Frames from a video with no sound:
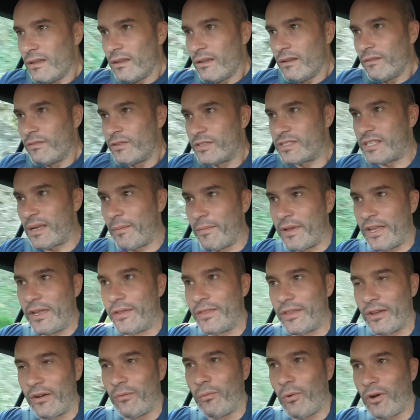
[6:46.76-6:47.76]
For some of you
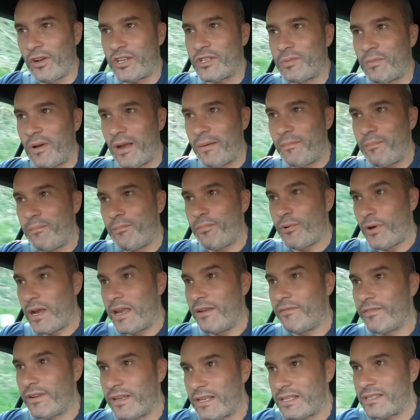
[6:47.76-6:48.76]
that have watched my
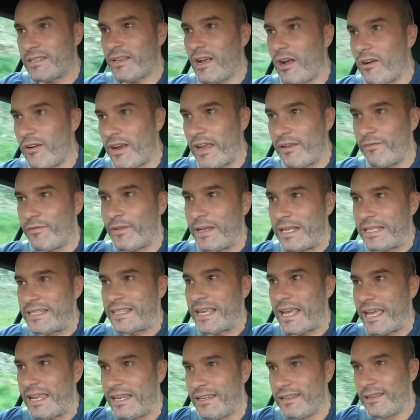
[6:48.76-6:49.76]
previous R8
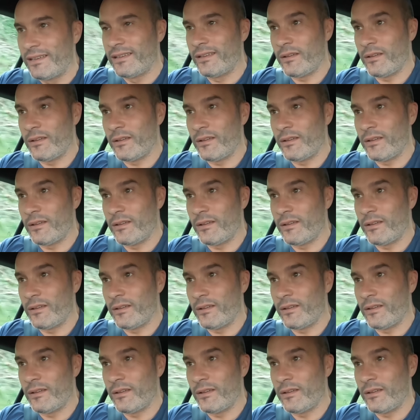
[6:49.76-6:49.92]
V10